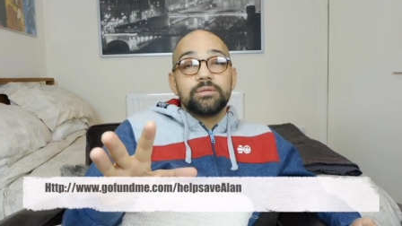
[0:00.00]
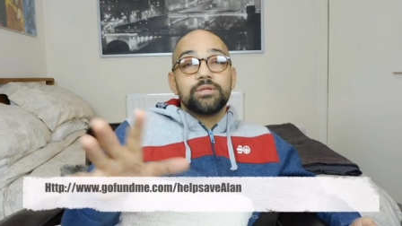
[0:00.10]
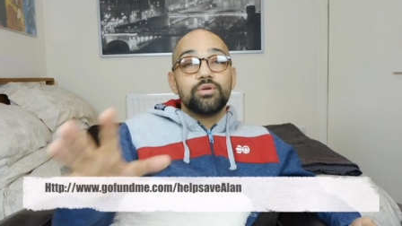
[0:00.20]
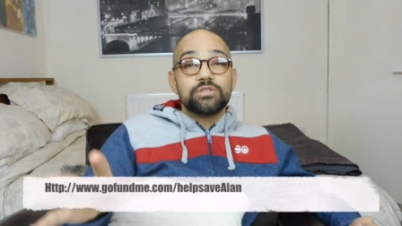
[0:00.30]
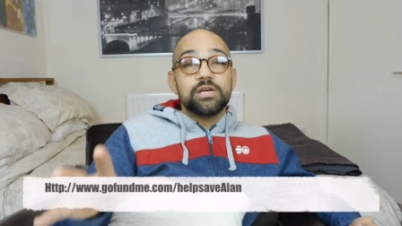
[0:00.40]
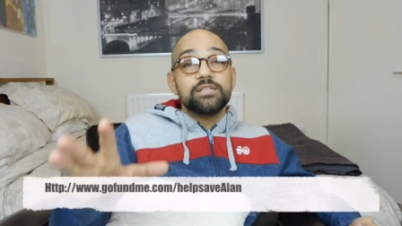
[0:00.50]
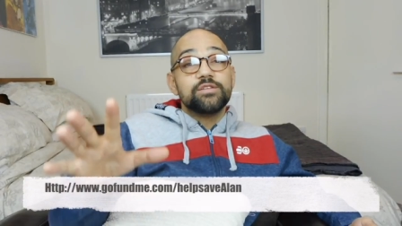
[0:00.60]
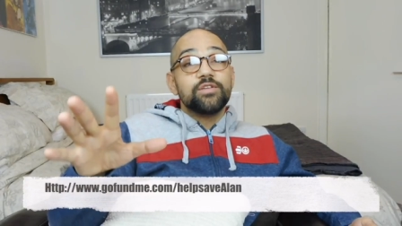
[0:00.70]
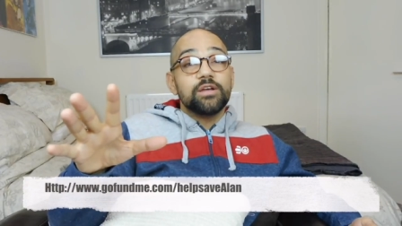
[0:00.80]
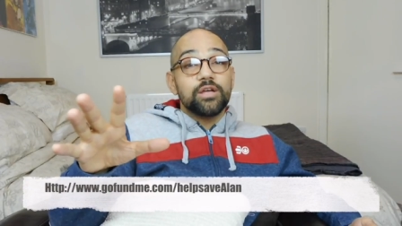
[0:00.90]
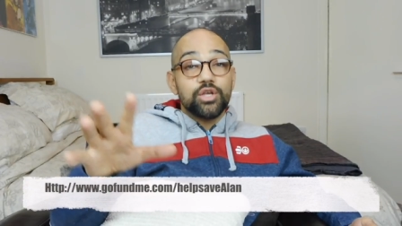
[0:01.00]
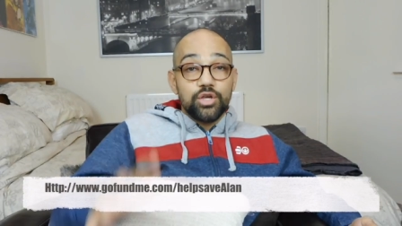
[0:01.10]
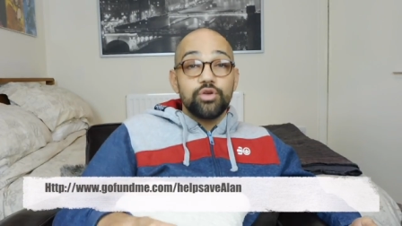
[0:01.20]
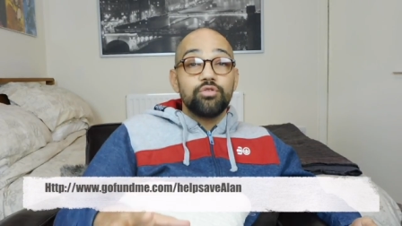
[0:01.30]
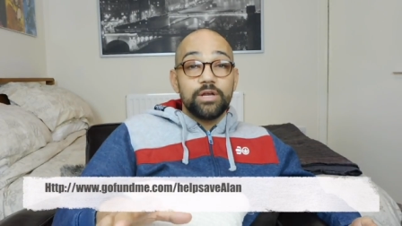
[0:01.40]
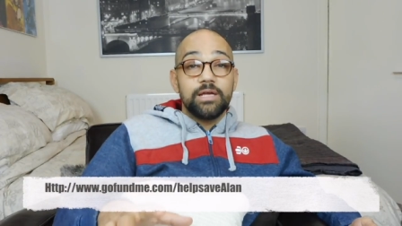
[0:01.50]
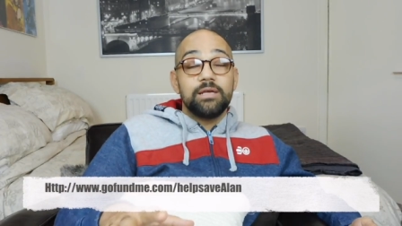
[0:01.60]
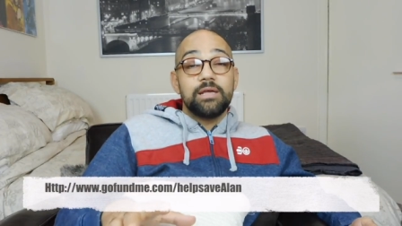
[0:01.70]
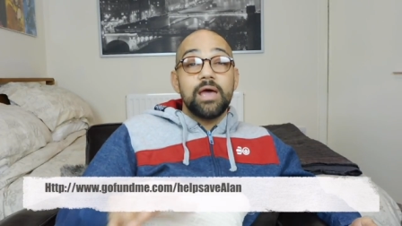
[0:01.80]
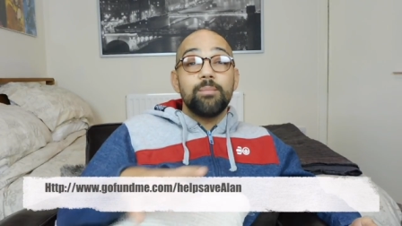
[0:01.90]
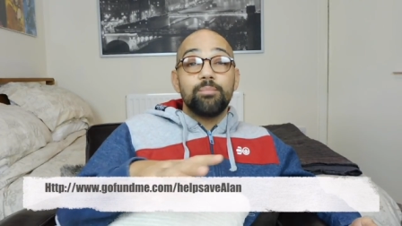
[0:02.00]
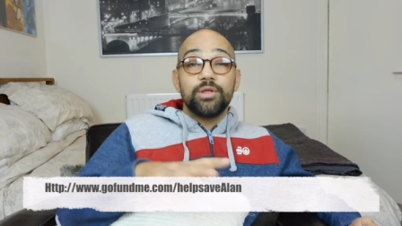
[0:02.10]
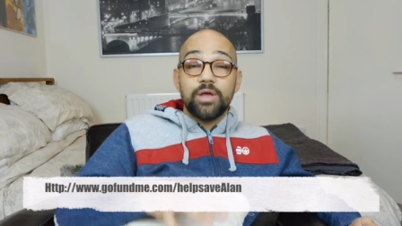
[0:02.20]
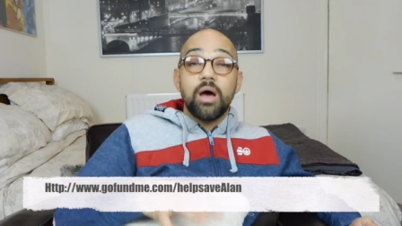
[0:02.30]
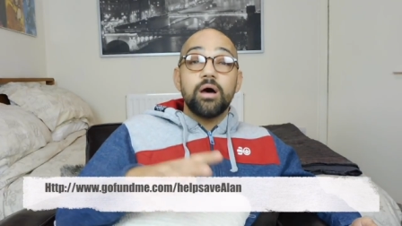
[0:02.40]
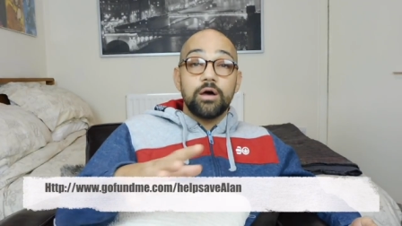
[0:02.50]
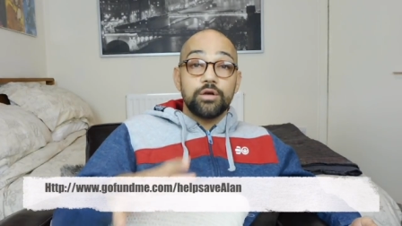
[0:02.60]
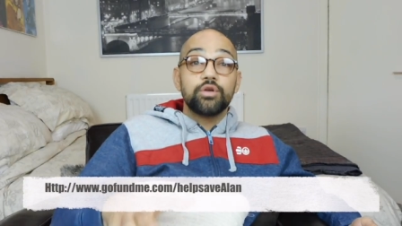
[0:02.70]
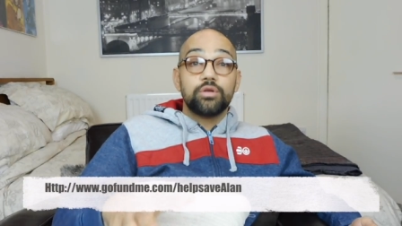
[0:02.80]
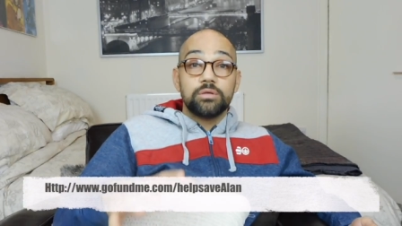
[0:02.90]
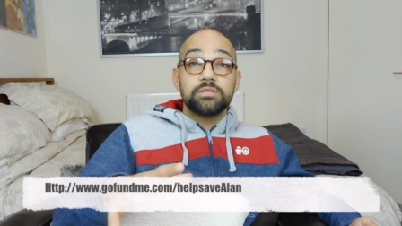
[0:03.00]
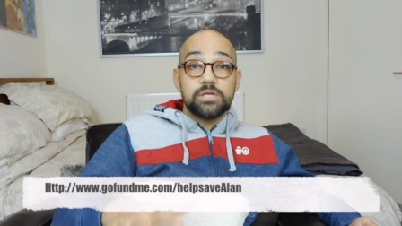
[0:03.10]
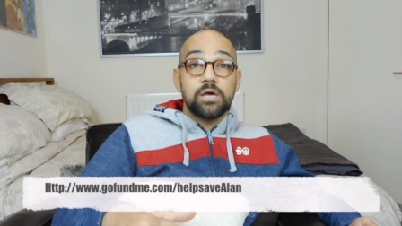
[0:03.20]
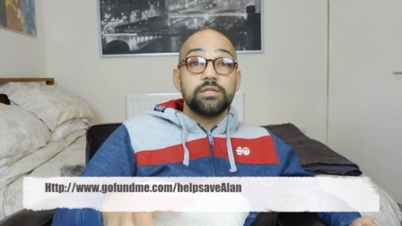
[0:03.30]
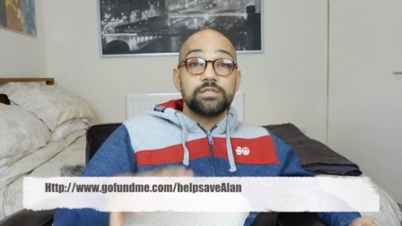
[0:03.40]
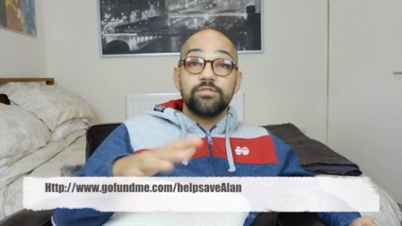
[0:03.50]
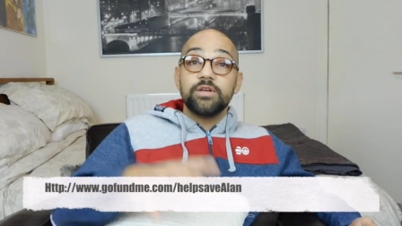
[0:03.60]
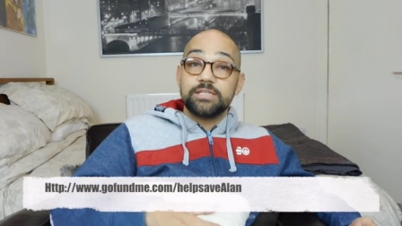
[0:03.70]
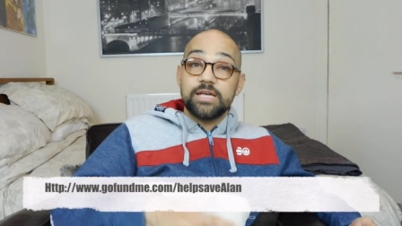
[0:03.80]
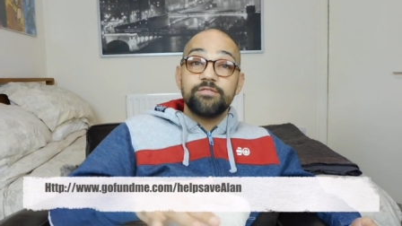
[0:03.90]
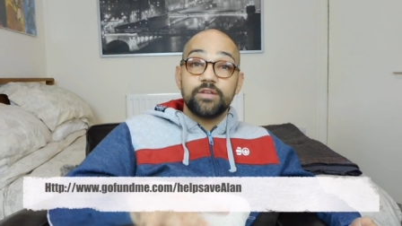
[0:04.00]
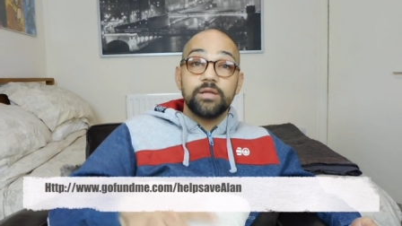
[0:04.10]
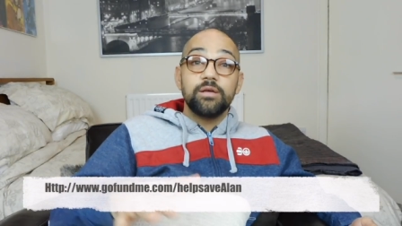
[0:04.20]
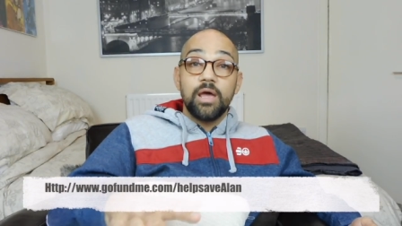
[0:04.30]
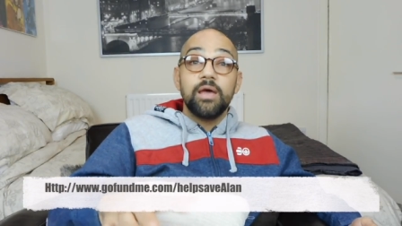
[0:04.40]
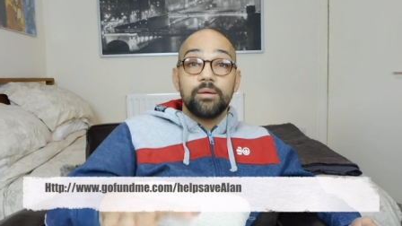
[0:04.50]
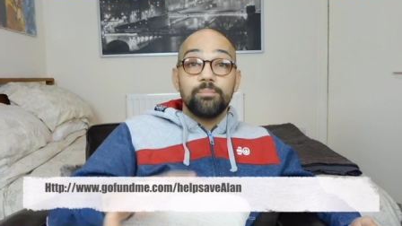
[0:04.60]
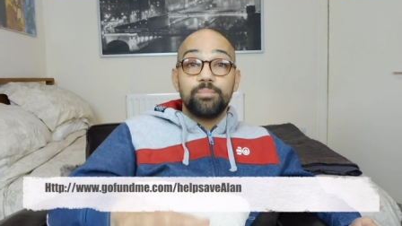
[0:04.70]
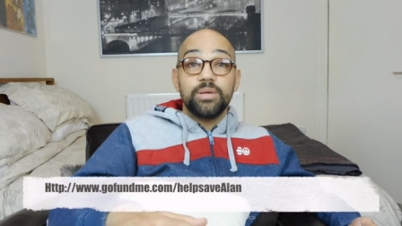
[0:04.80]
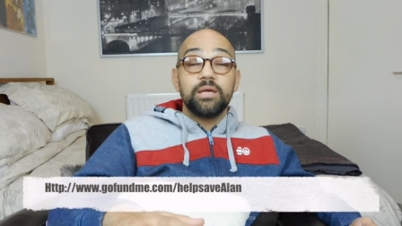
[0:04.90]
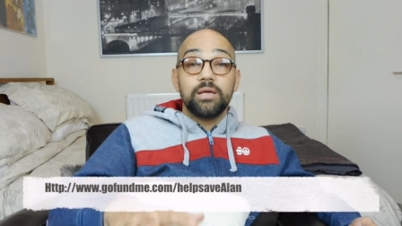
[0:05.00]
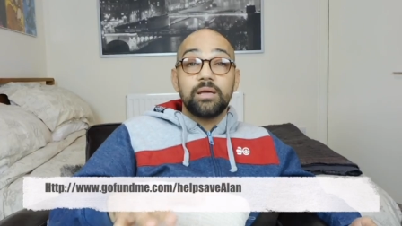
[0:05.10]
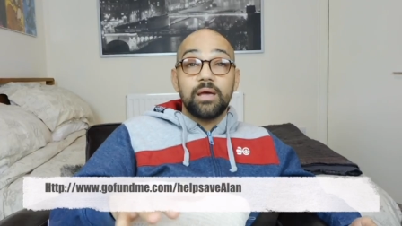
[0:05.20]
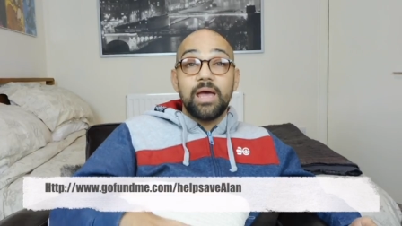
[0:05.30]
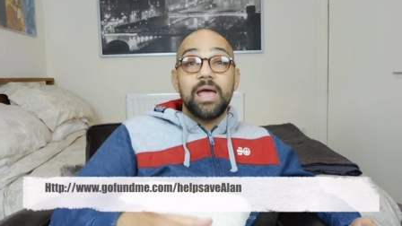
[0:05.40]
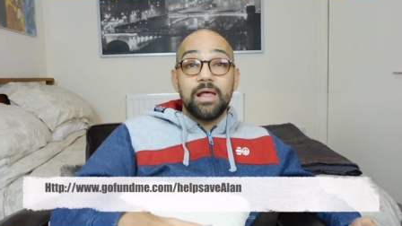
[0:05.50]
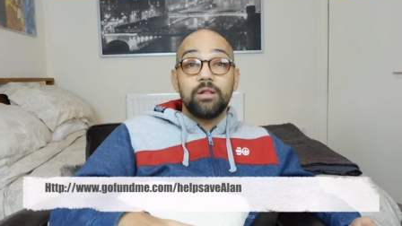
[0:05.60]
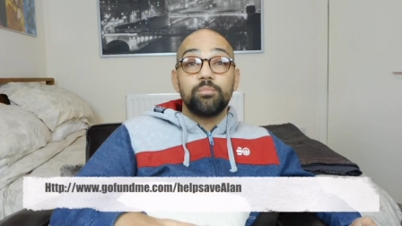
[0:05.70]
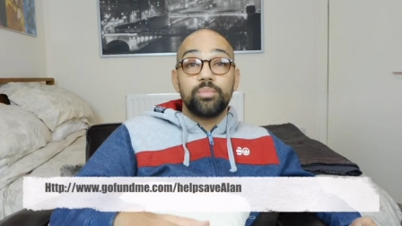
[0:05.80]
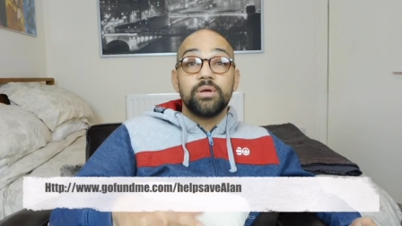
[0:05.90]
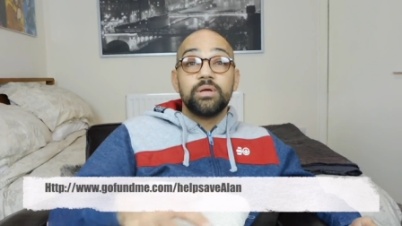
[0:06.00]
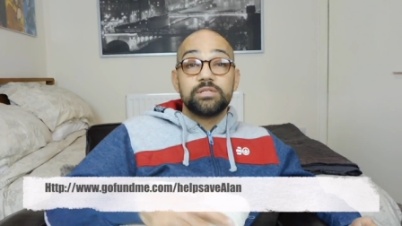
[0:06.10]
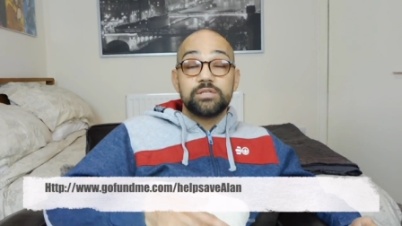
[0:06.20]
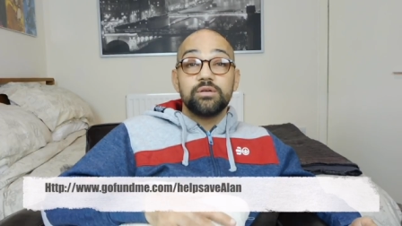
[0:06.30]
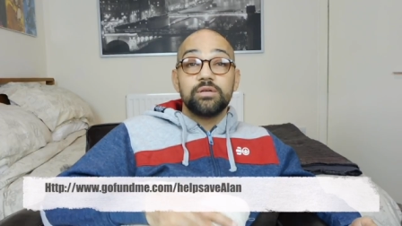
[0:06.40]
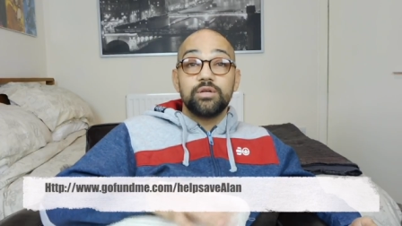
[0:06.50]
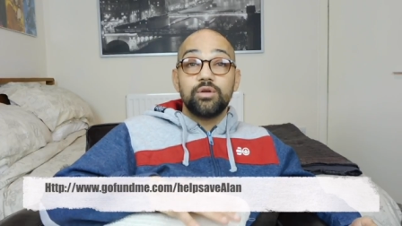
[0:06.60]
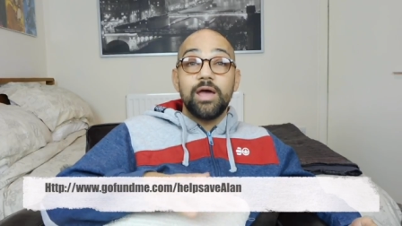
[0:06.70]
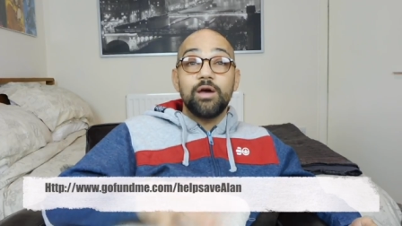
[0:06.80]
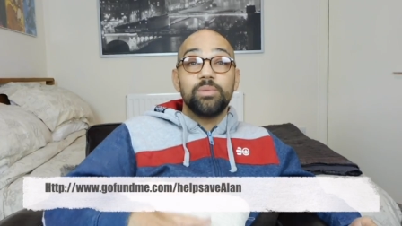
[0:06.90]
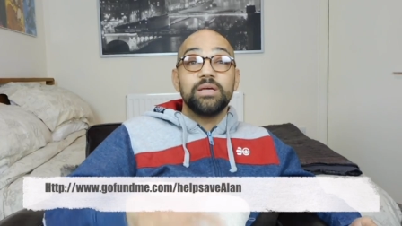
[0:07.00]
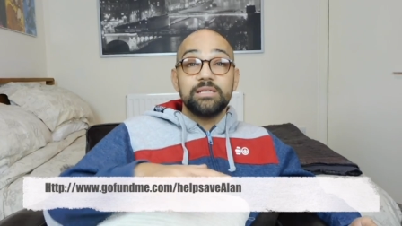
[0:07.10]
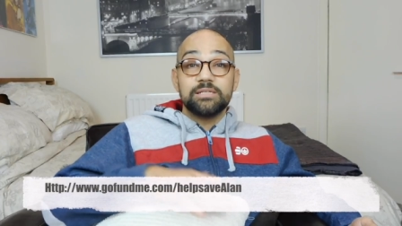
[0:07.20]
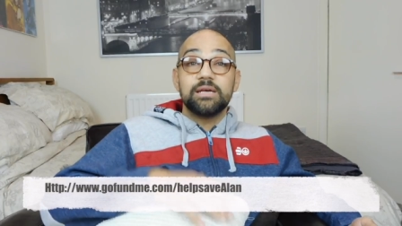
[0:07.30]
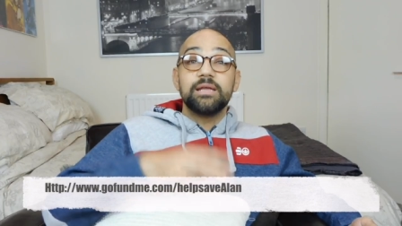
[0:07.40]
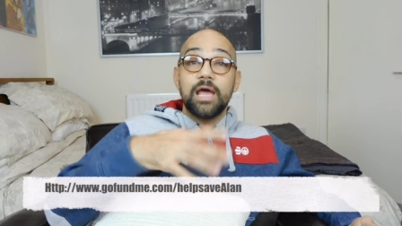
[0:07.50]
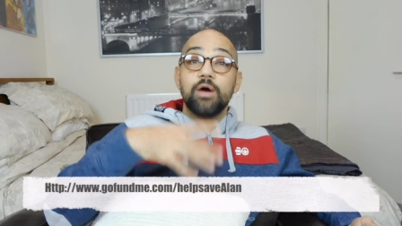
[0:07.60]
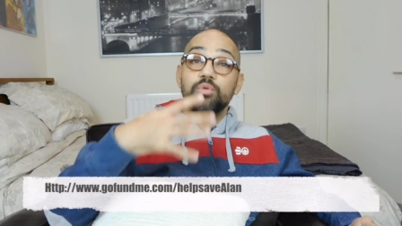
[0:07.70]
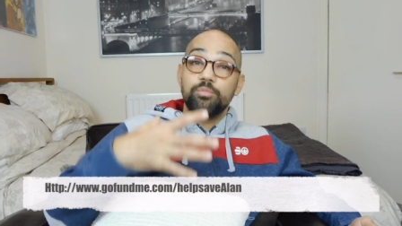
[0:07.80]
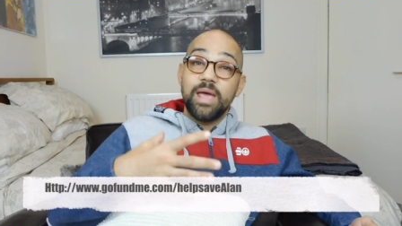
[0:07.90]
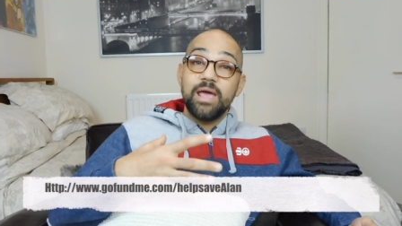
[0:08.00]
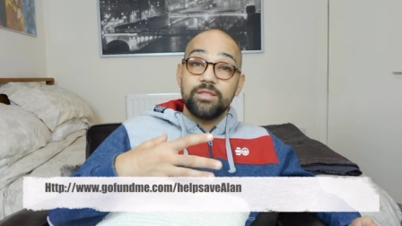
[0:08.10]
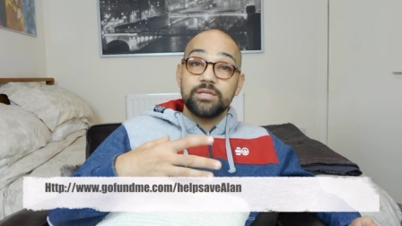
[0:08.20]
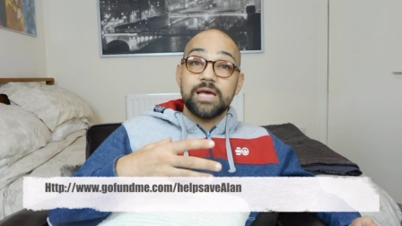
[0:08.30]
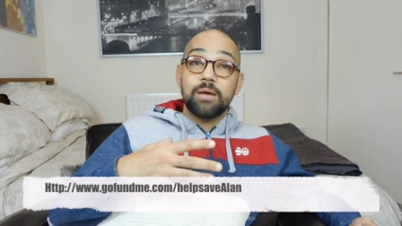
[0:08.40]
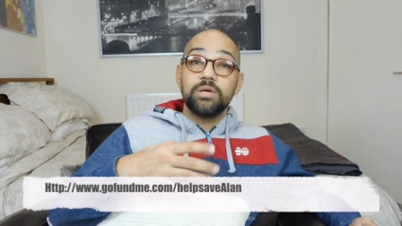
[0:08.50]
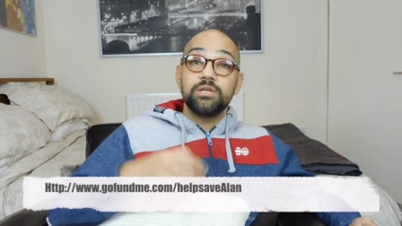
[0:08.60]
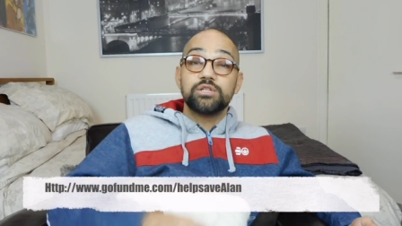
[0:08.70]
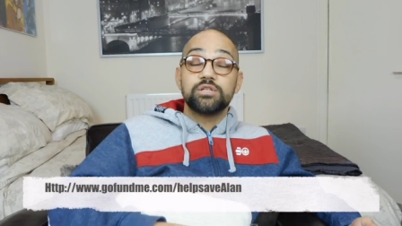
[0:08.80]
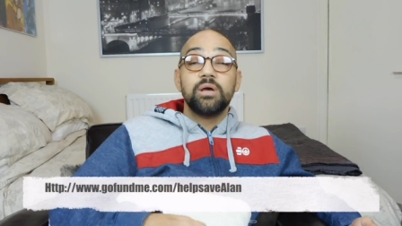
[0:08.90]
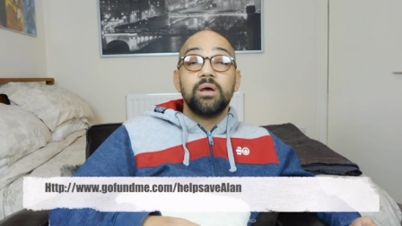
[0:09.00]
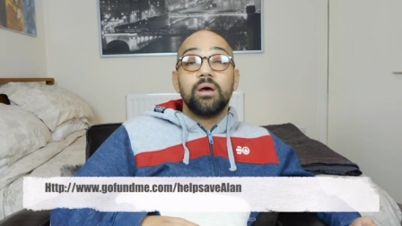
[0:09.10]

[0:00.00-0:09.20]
no signs of it curing it yet, but there are signs of it definitely being a help to, help ease it and help repair the damage.